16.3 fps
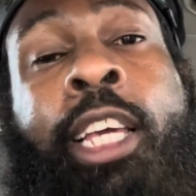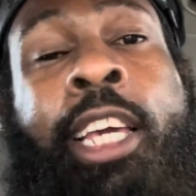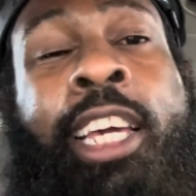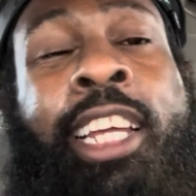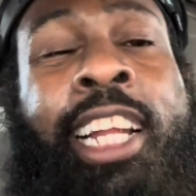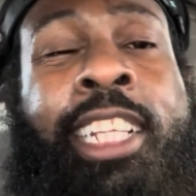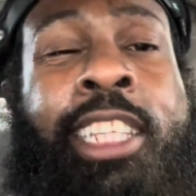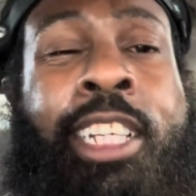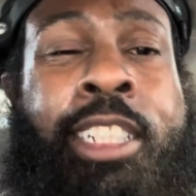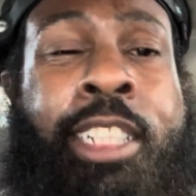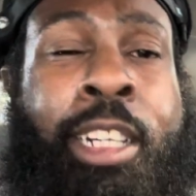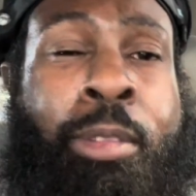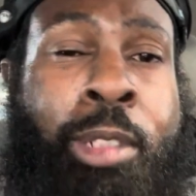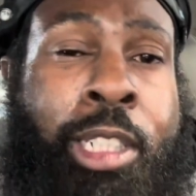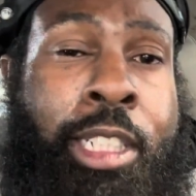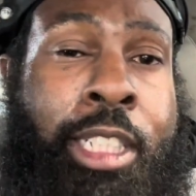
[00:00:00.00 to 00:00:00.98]
And I think they're
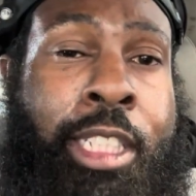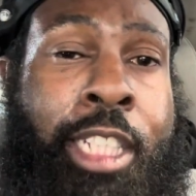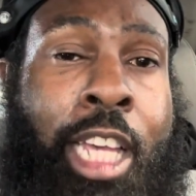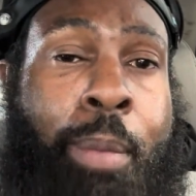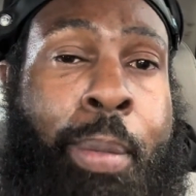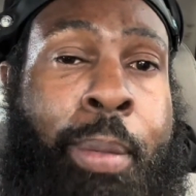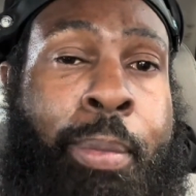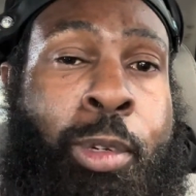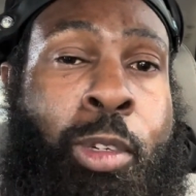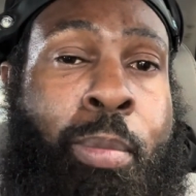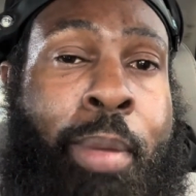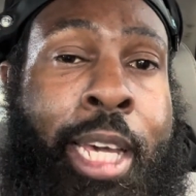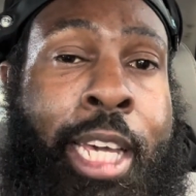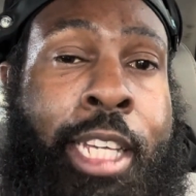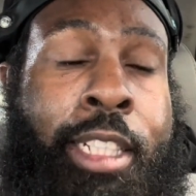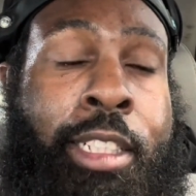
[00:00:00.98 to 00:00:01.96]
really the same people who
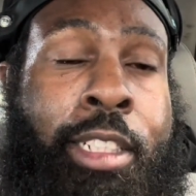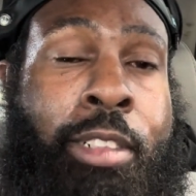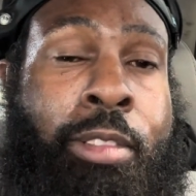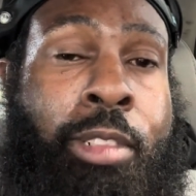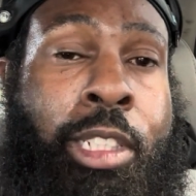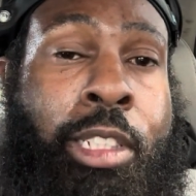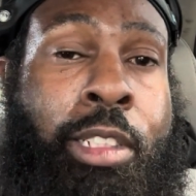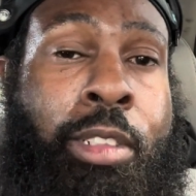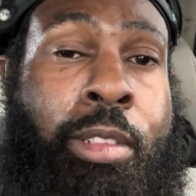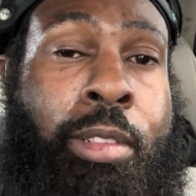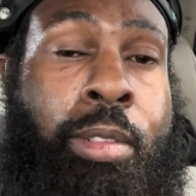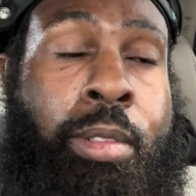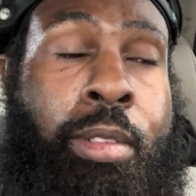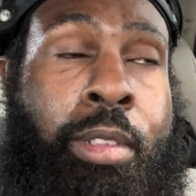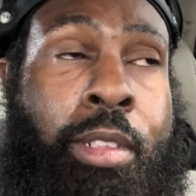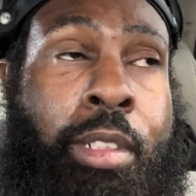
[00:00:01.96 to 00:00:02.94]
made the original
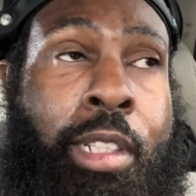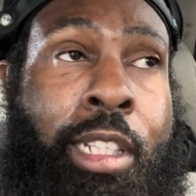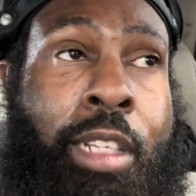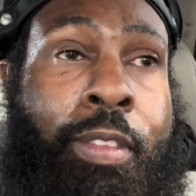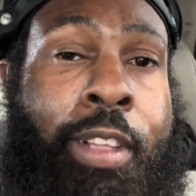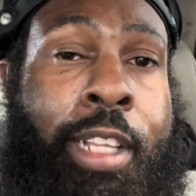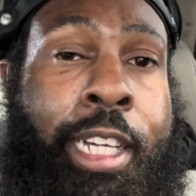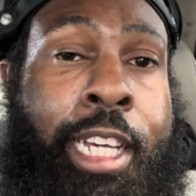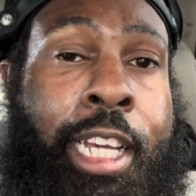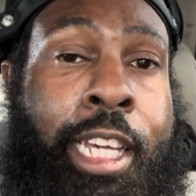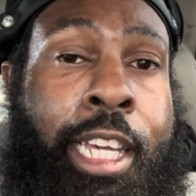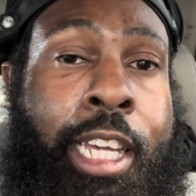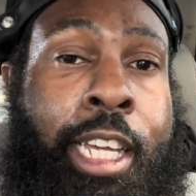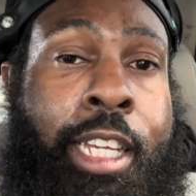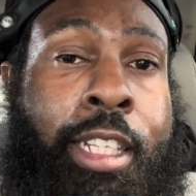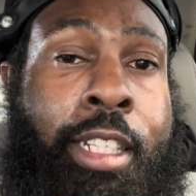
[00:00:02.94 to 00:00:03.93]
lift like I
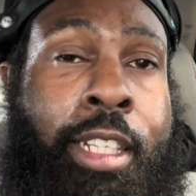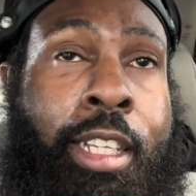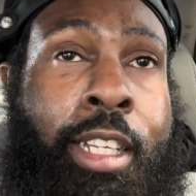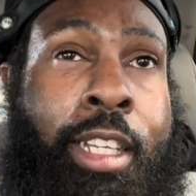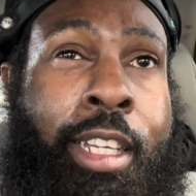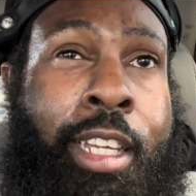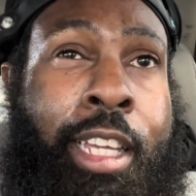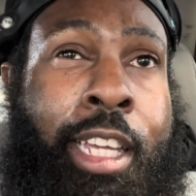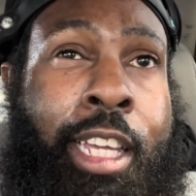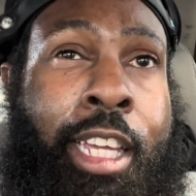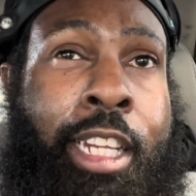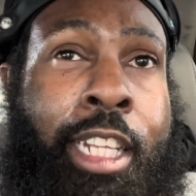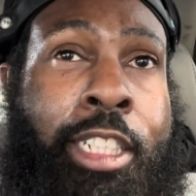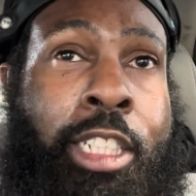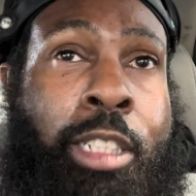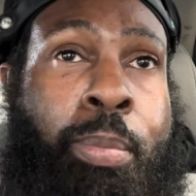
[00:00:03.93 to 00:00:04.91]
got,
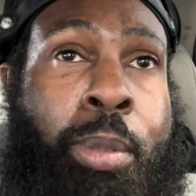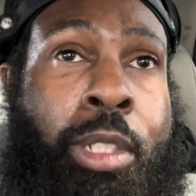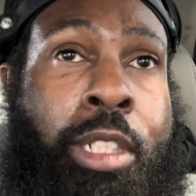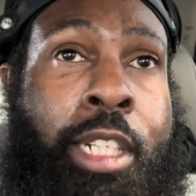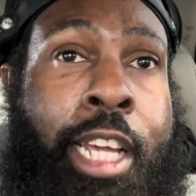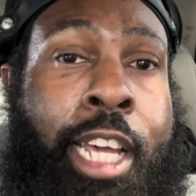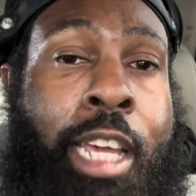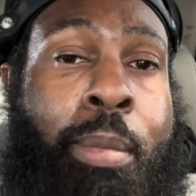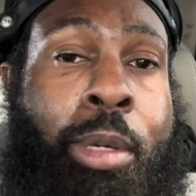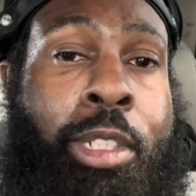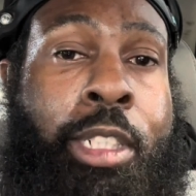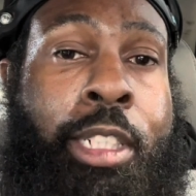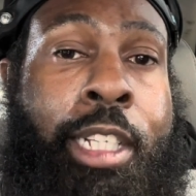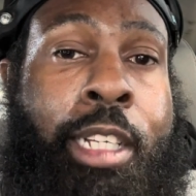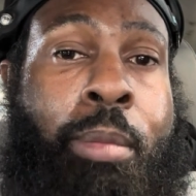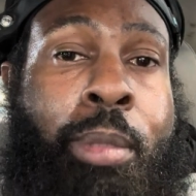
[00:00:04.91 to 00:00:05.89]
and they just put a name on it
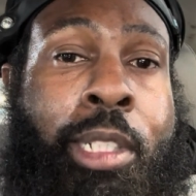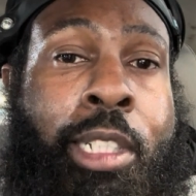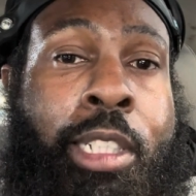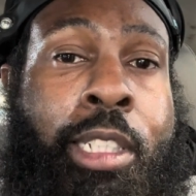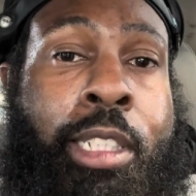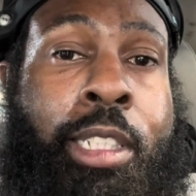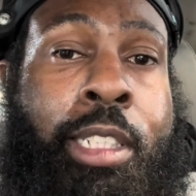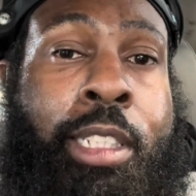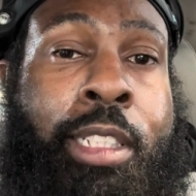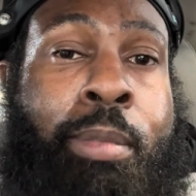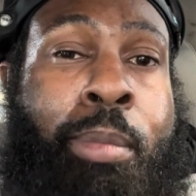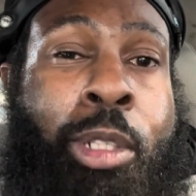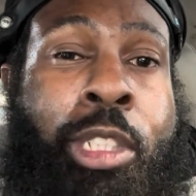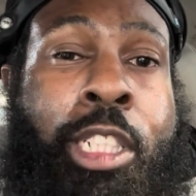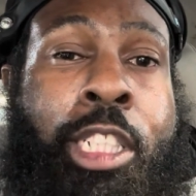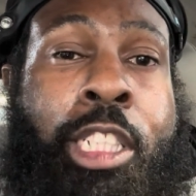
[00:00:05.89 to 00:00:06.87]
now because
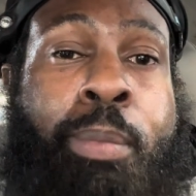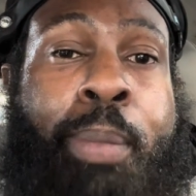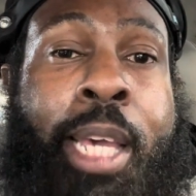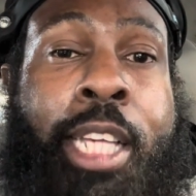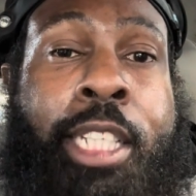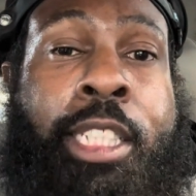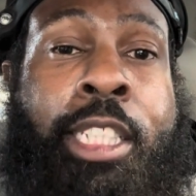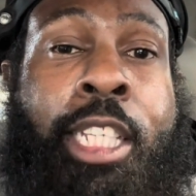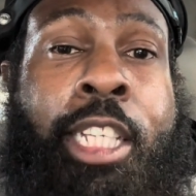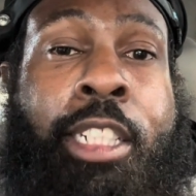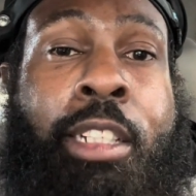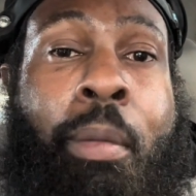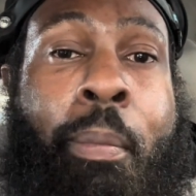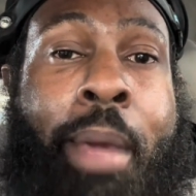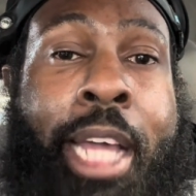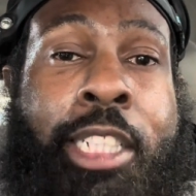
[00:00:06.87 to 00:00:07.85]
most of the specs seem
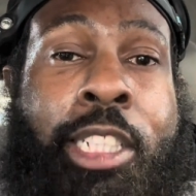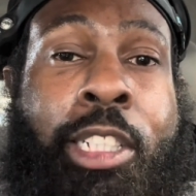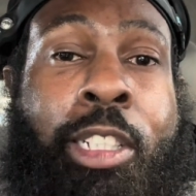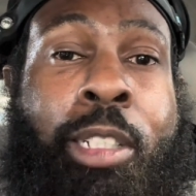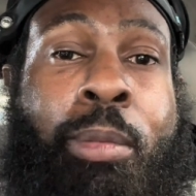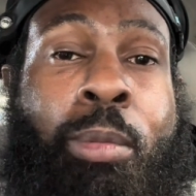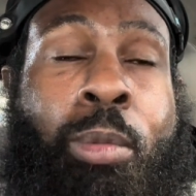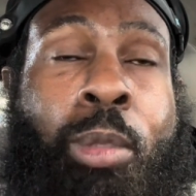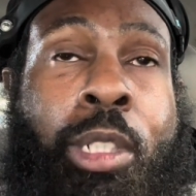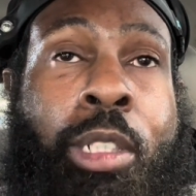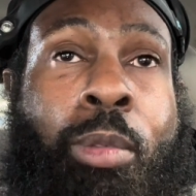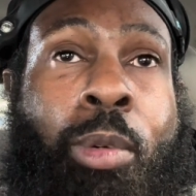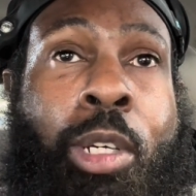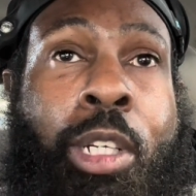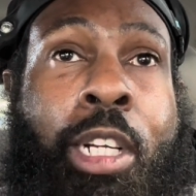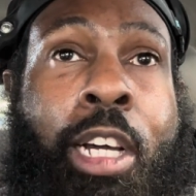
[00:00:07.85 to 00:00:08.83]
to match up with the
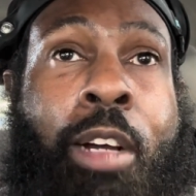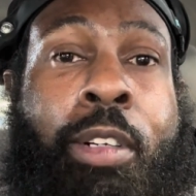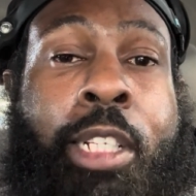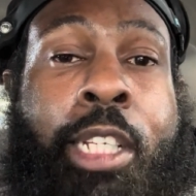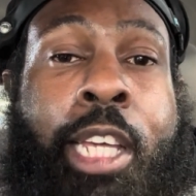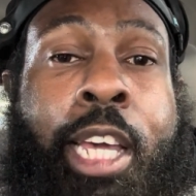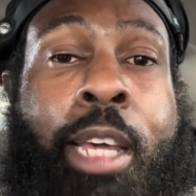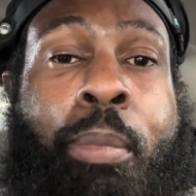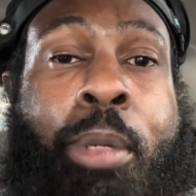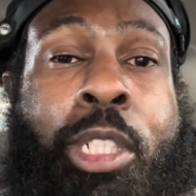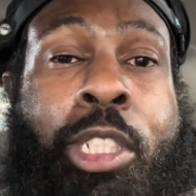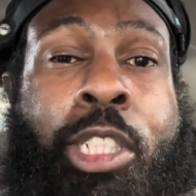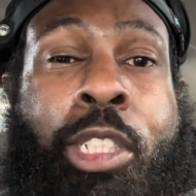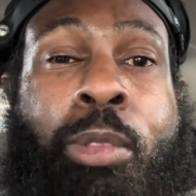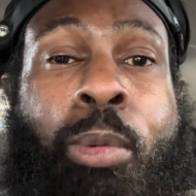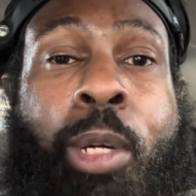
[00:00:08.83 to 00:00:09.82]
one I already got, but it's
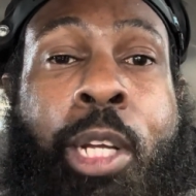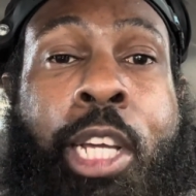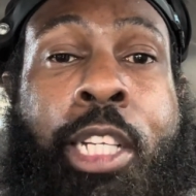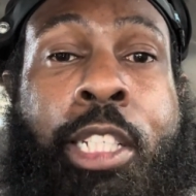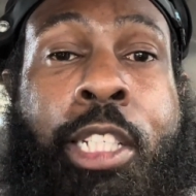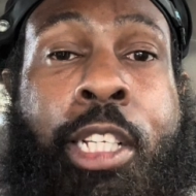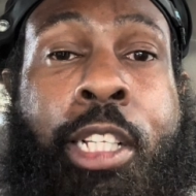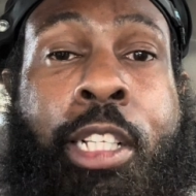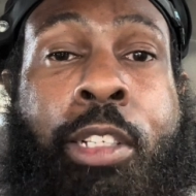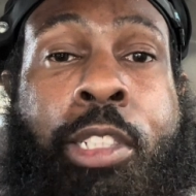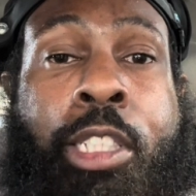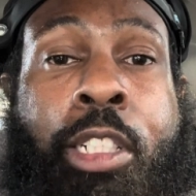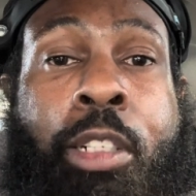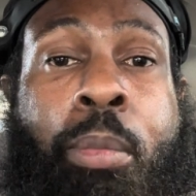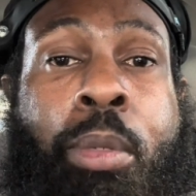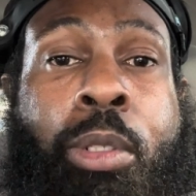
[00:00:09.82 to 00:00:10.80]
just red and yellow
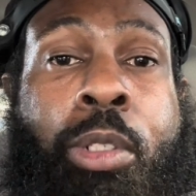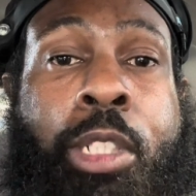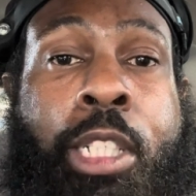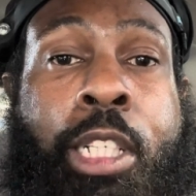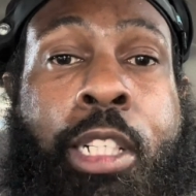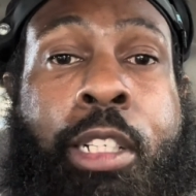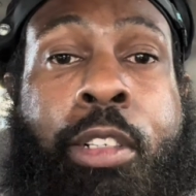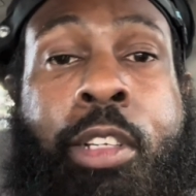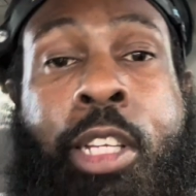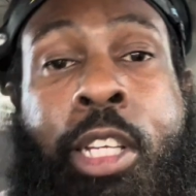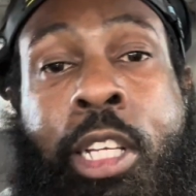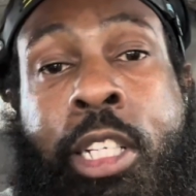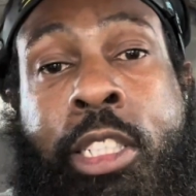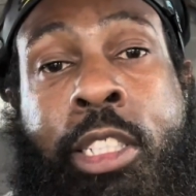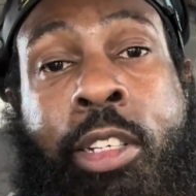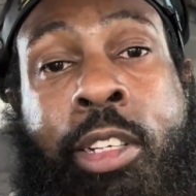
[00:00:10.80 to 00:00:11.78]
instead of blue and yellow.
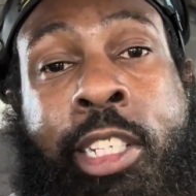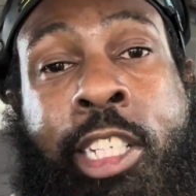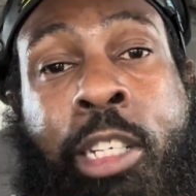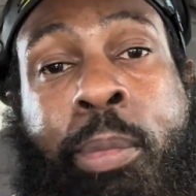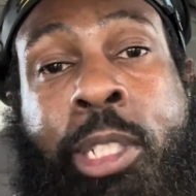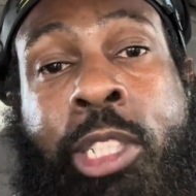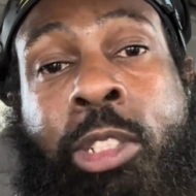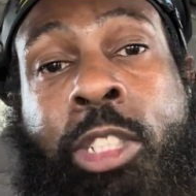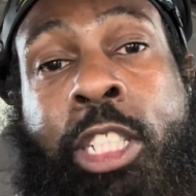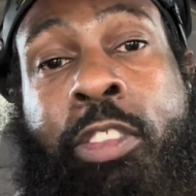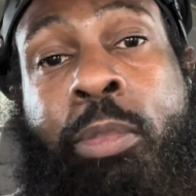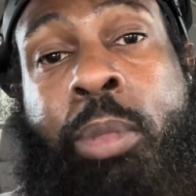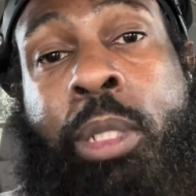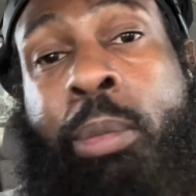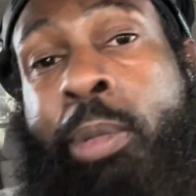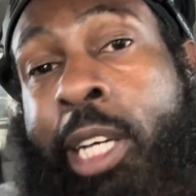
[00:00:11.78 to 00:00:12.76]
So it could be two
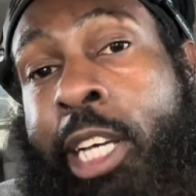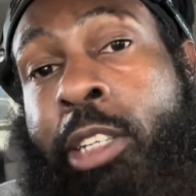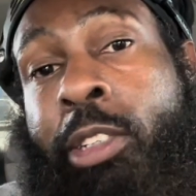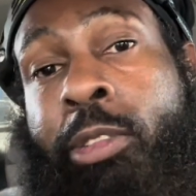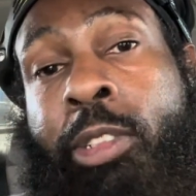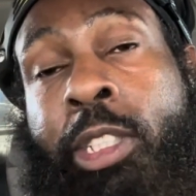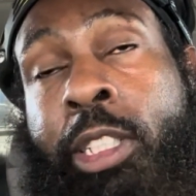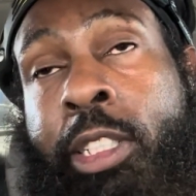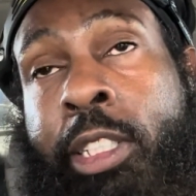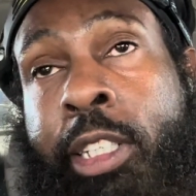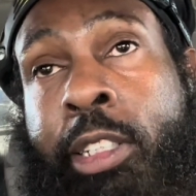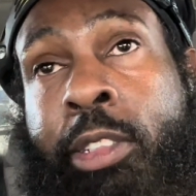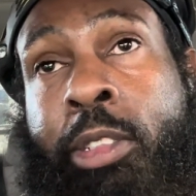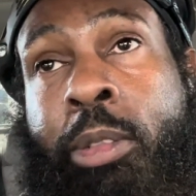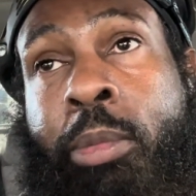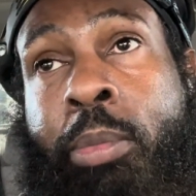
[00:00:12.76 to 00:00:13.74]
different people, I don't really
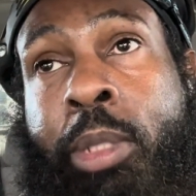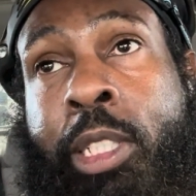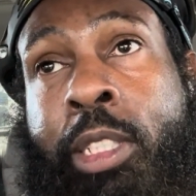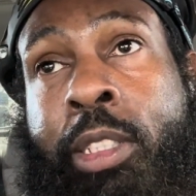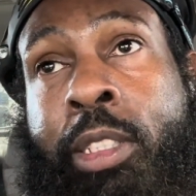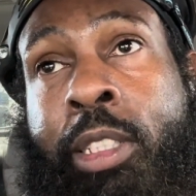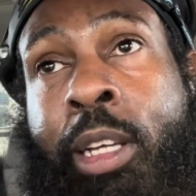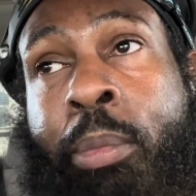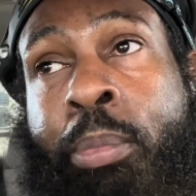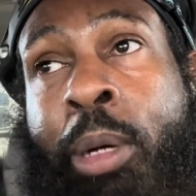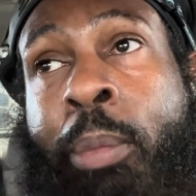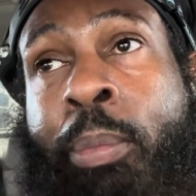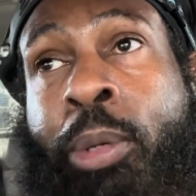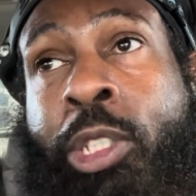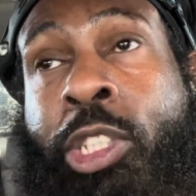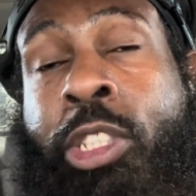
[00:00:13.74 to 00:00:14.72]
know, but I'm
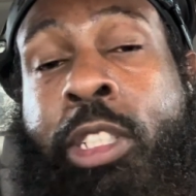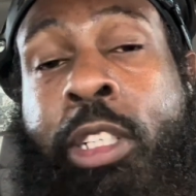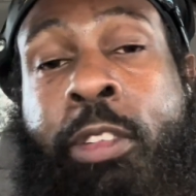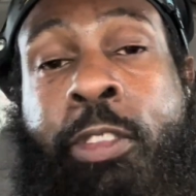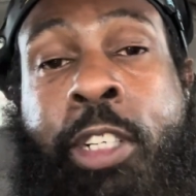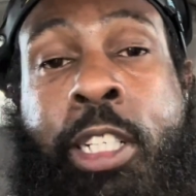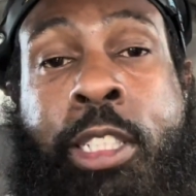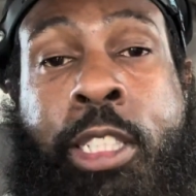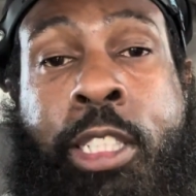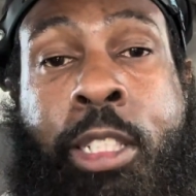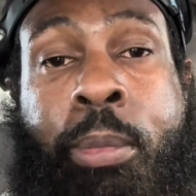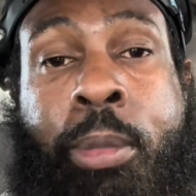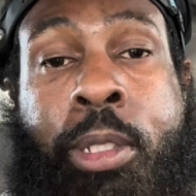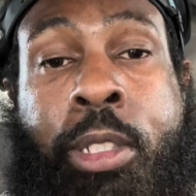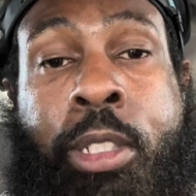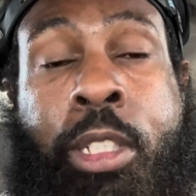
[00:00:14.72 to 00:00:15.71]
pretty sure they're very
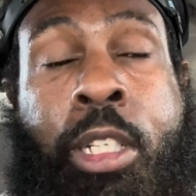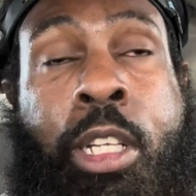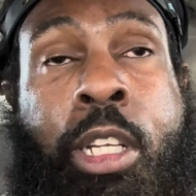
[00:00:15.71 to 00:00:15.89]
similar.